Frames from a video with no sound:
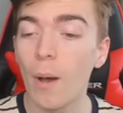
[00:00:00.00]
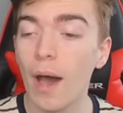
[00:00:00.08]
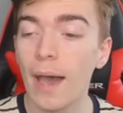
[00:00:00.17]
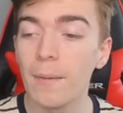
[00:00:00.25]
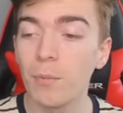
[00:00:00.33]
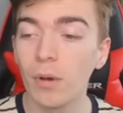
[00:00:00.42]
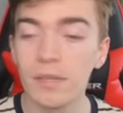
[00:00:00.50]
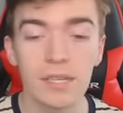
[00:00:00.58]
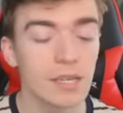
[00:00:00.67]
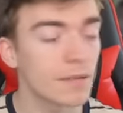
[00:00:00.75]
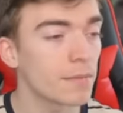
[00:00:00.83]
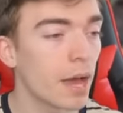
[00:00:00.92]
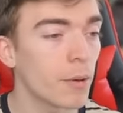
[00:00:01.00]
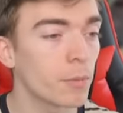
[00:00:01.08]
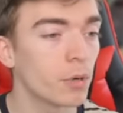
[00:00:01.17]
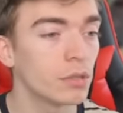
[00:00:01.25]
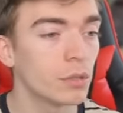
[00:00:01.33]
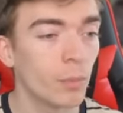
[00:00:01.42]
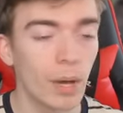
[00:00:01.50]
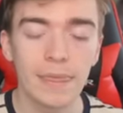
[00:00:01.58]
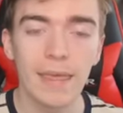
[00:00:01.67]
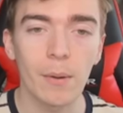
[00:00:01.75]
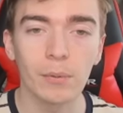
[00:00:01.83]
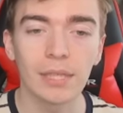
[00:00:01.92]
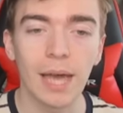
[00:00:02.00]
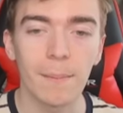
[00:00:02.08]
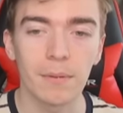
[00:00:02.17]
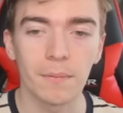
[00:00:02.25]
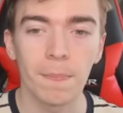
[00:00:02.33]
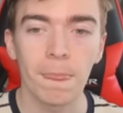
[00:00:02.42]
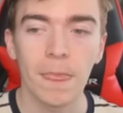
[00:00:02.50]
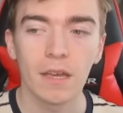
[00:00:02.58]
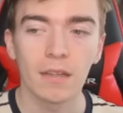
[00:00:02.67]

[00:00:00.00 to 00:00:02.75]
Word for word: I wonder when that will happen.